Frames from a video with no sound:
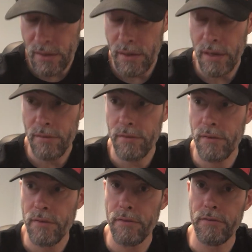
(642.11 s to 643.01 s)
next
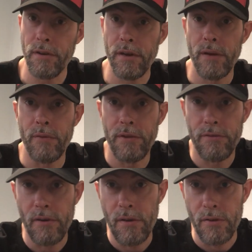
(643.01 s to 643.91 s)
Thursday night went
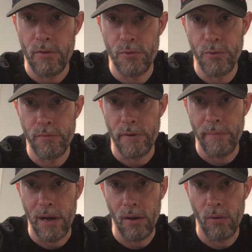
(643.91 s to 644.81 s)
saw The HU from
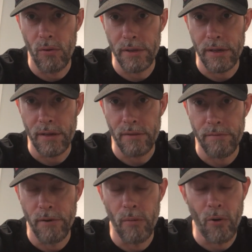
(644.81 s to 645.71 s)
Mongolia at the
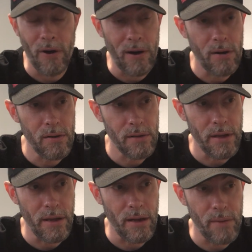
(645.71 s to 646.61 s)
Fillmore.
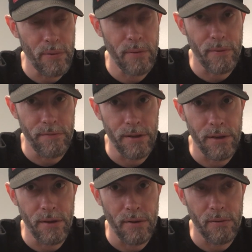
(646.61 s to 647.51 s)
And I put up a
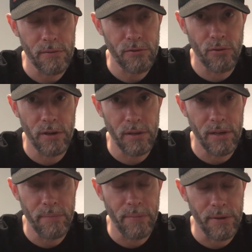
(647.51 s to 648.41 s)
video, short
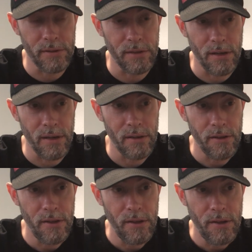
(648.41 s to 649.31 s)
clip, but uh,
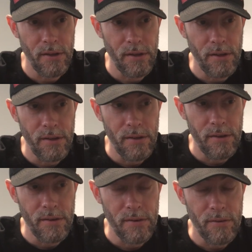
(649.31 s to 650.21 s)

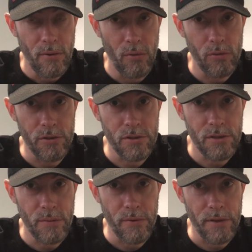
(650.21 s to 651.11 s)
holy
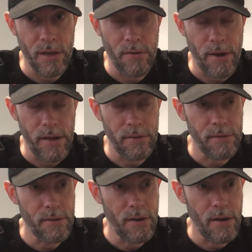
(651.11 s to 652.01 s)
shit were they great.
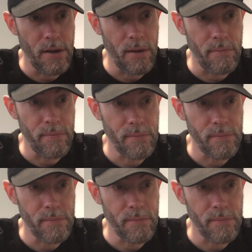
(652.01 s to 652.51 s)
Um,